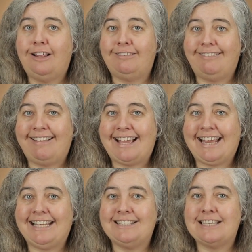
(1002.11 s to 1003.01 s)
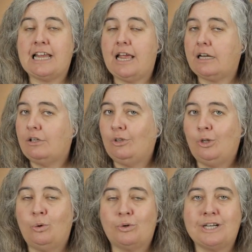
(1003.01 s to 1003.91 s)
aligned, and
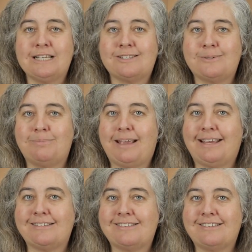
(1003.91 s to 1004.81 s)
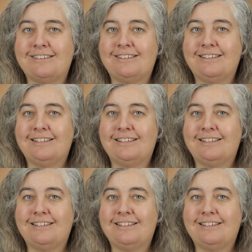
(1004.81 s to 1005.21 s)
glorious space.